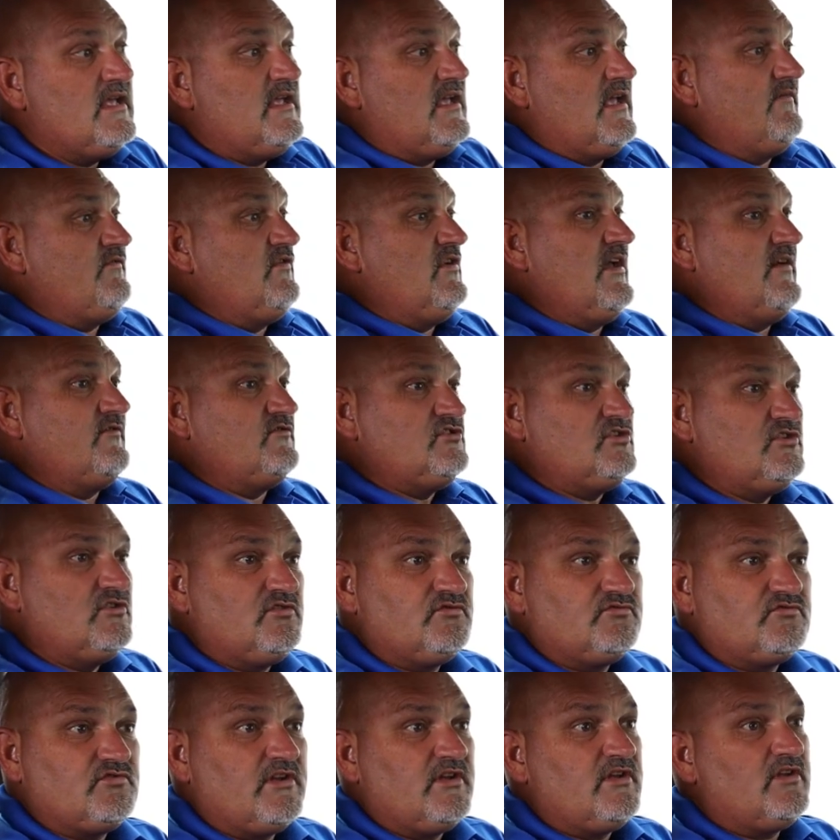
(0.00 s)
If you have
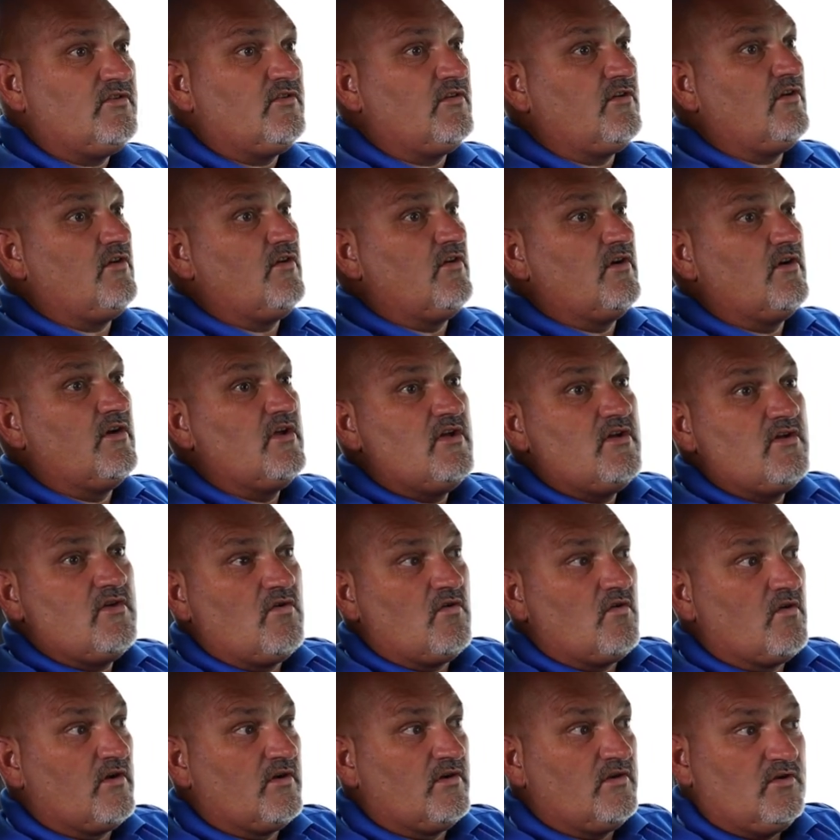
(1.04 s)
children
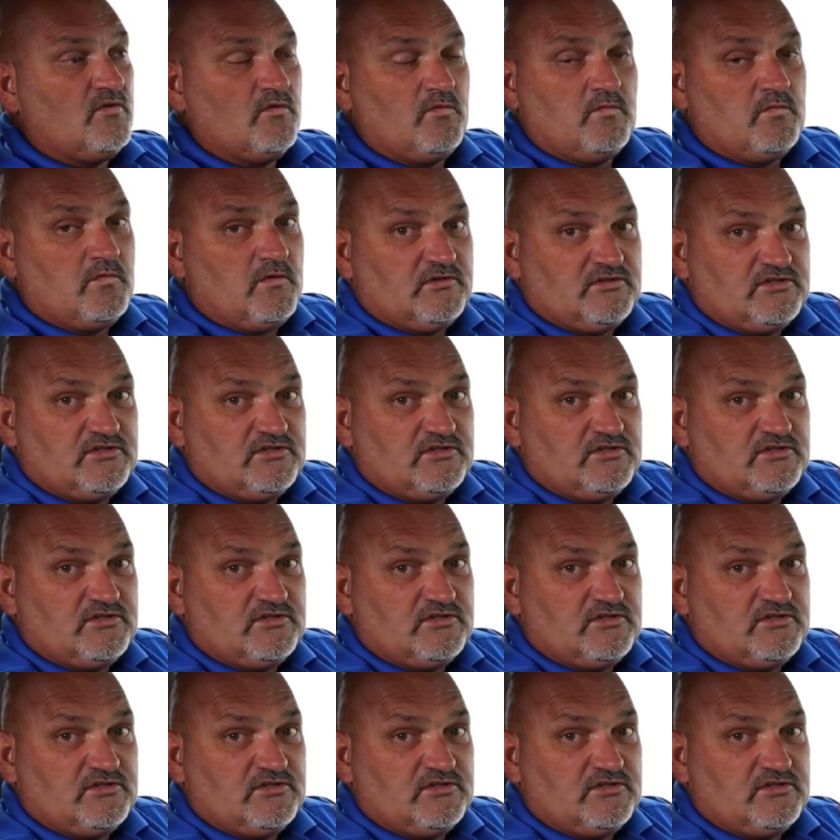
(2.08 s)
or you